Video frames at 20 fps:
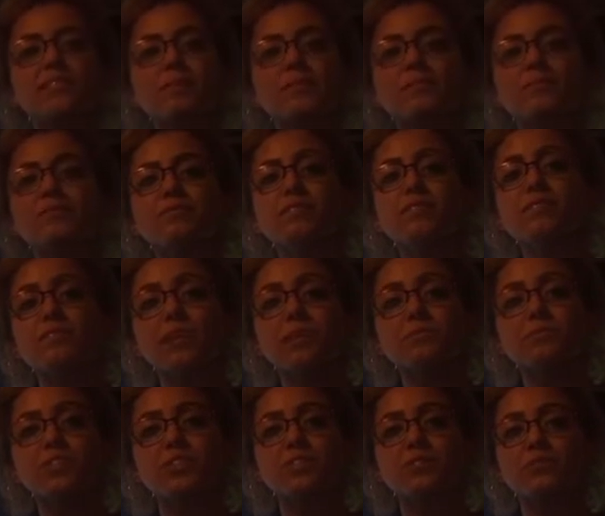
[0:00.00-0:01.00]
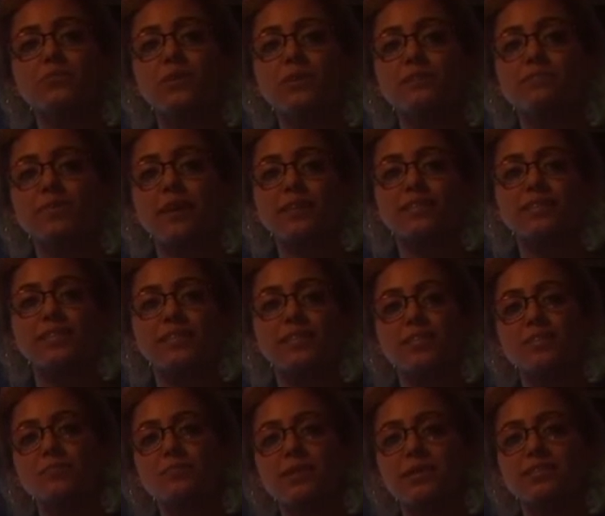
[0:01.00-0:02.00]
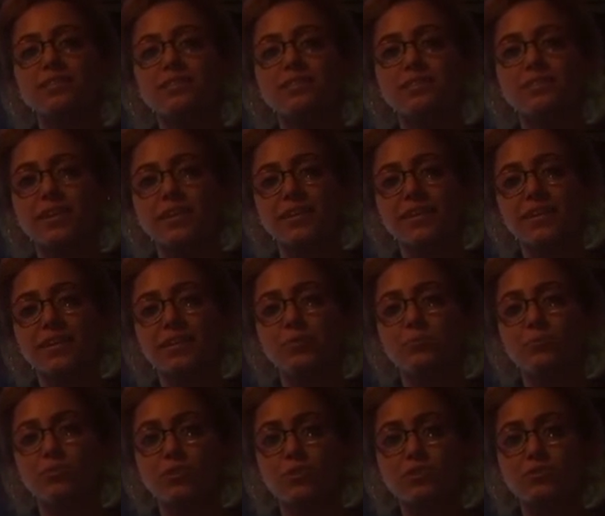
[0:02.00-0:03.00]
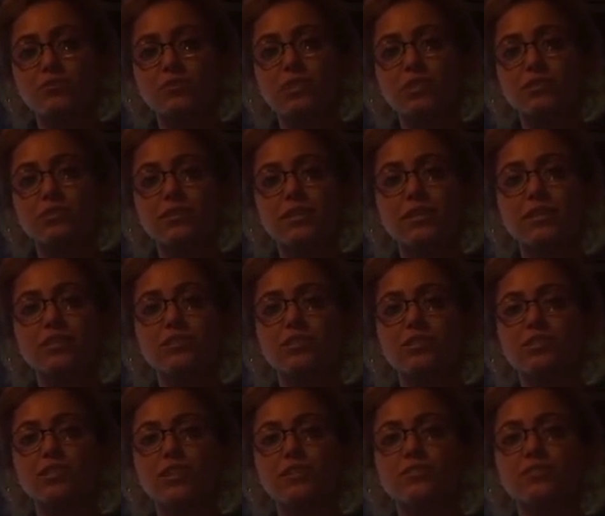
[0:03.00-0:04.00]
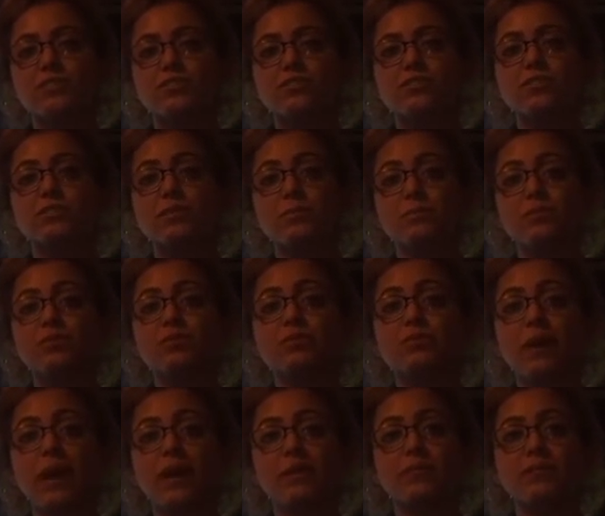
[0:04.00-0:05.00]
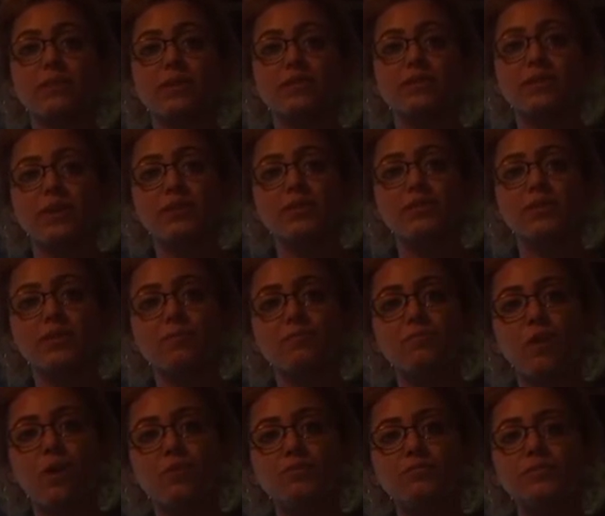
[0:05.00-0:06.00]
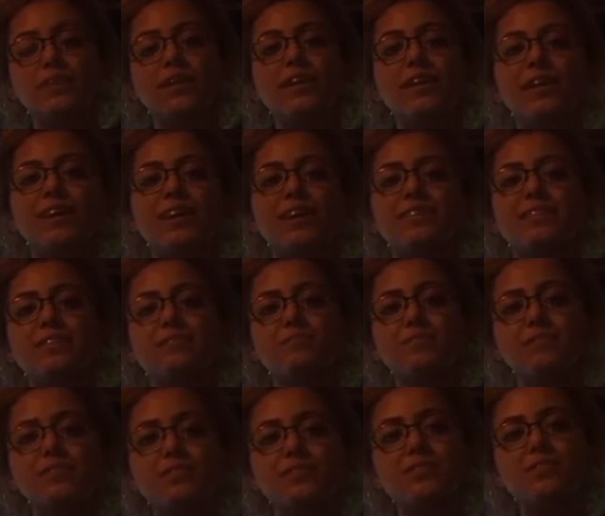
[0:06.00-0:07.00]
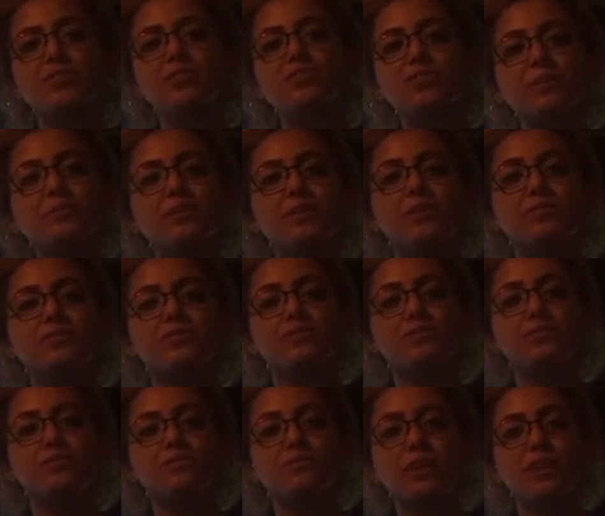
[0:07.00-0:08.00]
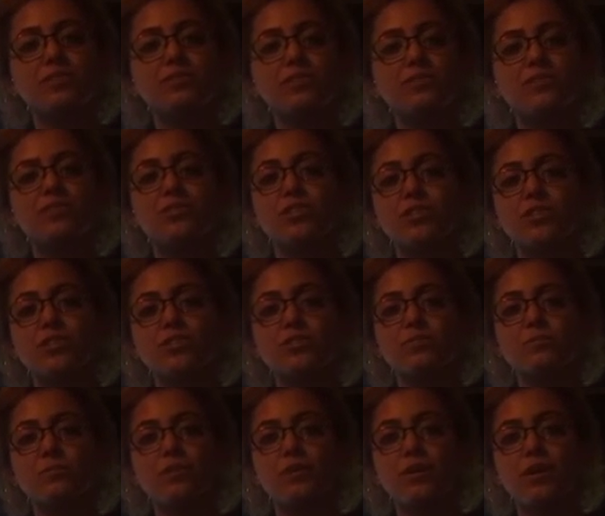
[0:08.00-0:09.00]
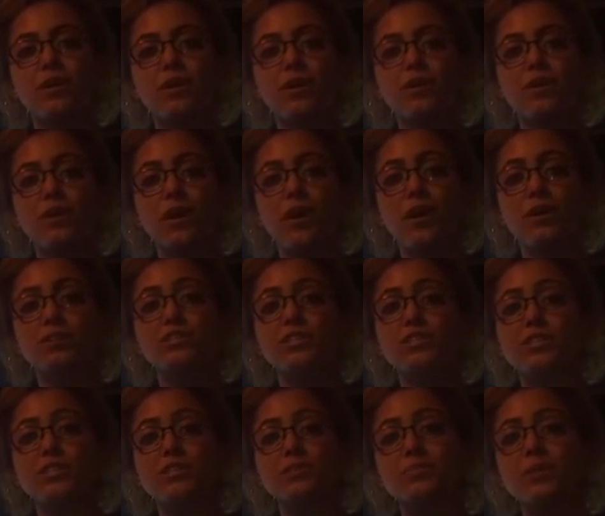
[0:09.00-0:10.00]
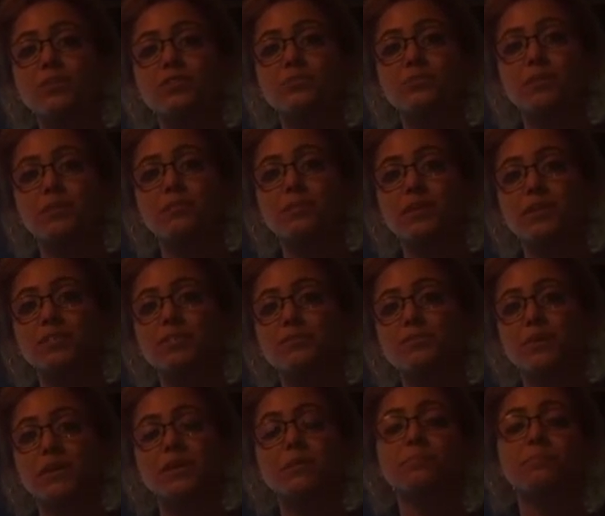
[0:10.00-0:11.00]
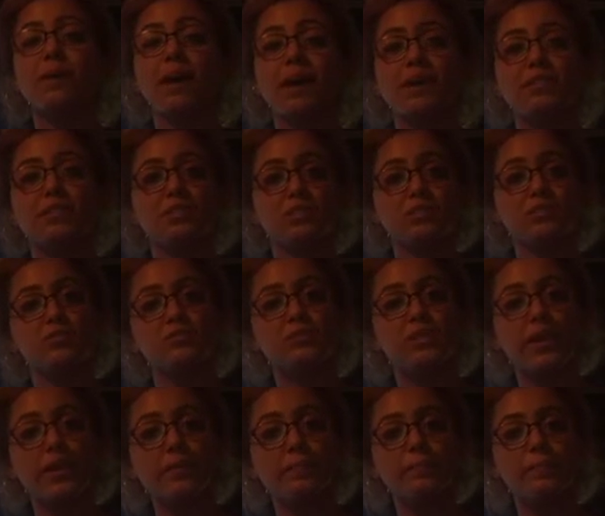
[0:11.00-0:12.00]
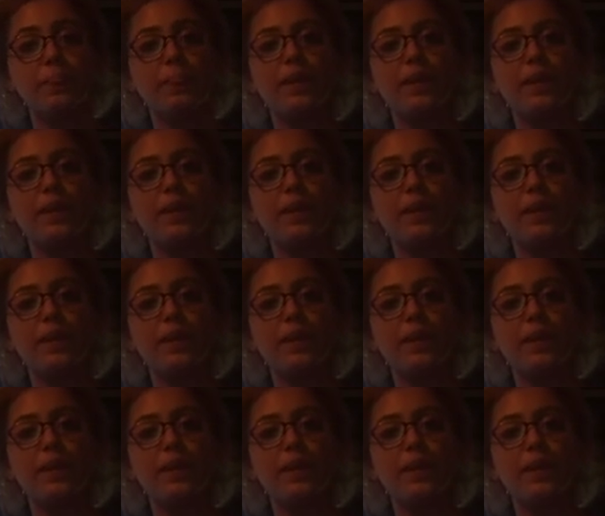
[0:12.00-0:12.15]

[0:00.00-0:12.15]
Some of the same genes were affected in the present study, and the broiler chick study suggests there are similar pathways that are involved. And differences in treatment-induced effects are gene exp- on gene expression may be explained by tissue type.